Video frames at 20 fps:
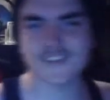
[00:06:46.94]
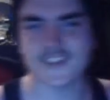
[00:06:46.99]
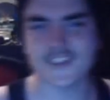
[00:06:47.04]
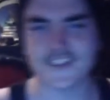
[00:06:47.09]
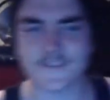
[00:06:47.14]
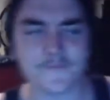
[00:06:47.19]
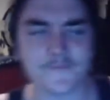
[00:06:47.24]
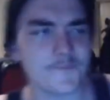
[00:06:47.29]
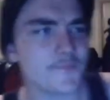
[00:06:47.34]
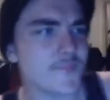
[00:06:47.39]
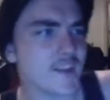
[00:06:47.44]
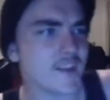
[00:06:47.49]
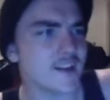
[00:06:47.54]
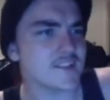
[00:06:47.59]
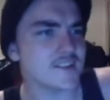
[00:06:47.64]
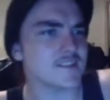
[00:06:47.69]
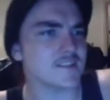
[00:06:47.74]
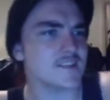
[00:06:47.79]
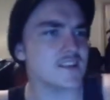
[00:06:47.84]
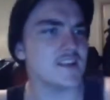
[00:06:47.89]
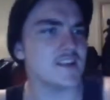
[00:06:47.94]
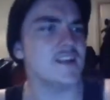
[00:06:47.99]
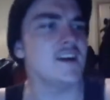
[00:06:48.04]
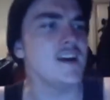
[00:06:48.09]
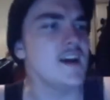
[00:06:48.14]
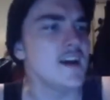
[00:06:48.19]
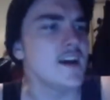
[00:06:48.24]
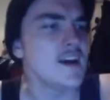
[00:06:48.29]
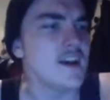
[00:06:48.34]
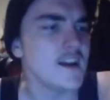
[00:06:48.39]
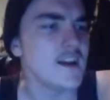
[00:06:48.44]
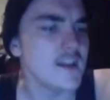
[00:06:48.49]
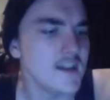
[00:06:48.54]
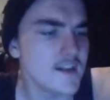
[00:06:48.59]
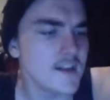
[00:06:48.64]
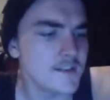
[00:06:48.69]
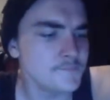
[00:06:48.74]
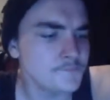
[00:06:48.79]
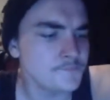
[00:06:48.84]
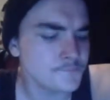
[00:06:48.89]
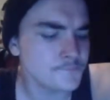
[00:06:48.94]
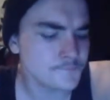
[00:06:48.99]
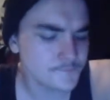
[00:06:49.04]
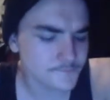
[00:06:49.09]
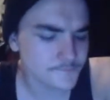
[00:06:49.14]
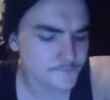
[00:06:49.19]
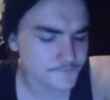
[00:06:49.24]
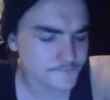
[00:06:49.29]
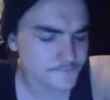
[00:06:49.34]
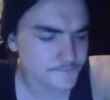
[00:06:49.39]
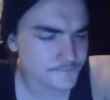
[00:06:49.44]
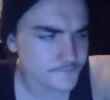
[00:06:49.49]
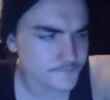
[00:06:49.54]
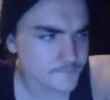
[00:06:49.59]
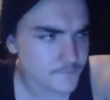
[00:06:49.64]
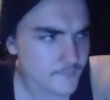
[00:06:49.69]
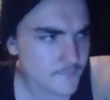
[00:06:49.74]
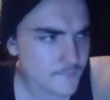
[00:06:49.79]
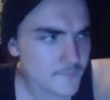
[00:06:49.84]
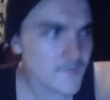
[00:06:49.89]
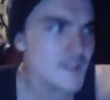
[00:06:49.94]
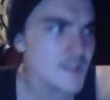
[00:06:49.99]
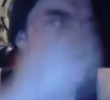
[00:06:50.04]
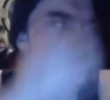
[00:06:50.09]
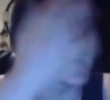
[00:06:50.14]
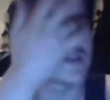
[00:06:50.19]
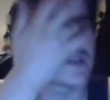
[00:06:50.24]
yeah, as I say. There's